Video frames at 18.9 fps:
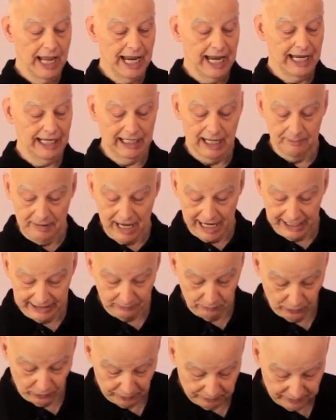And I'm adding
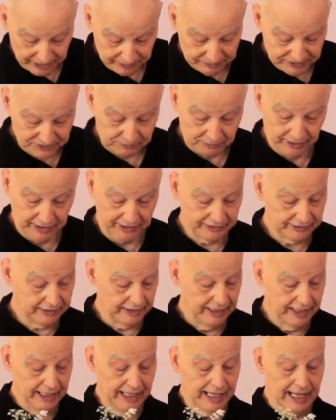more Baby's Breath.
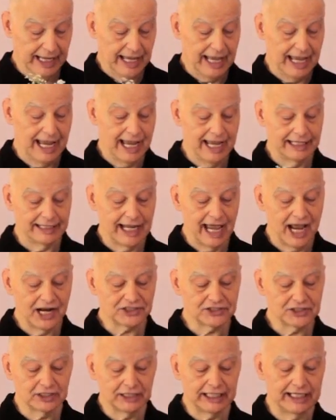And
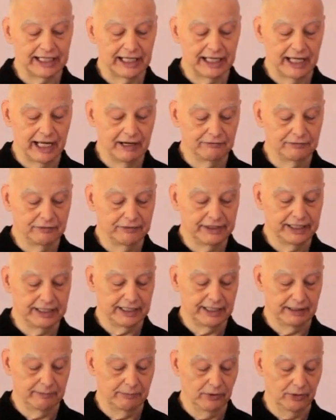actually,
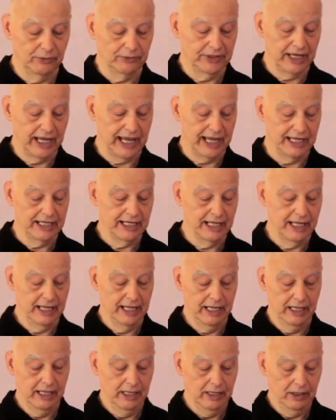every bouquet
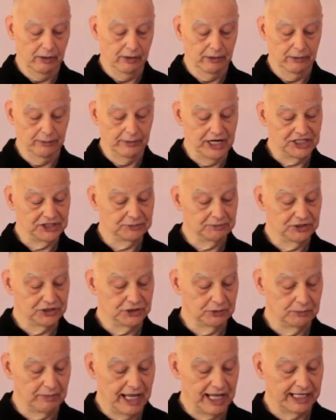or arrangement
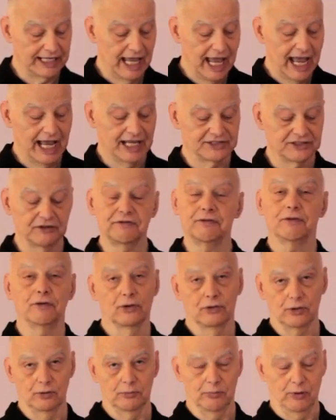you make has a
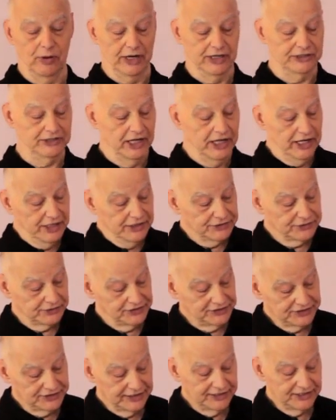focal point. So
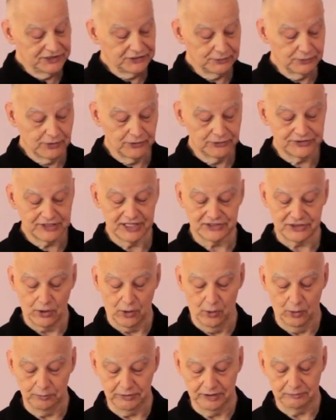you see, this rose has
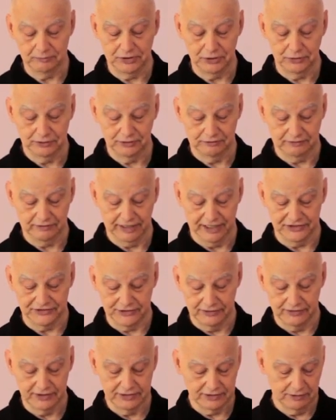opened beautifully.
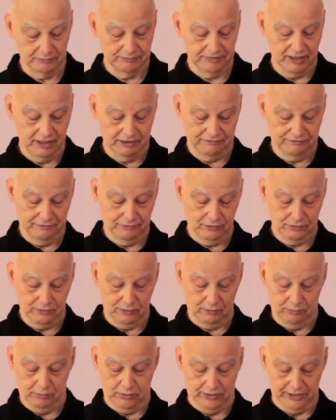So this will be our
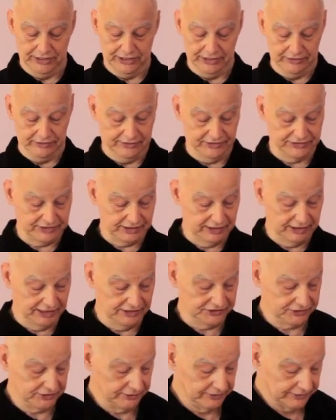focal point here, this
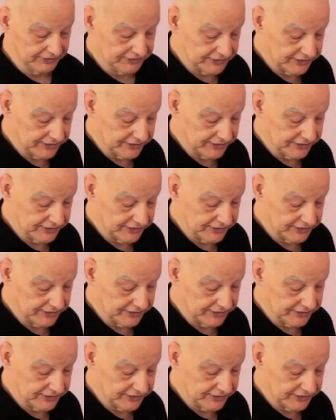cluster in the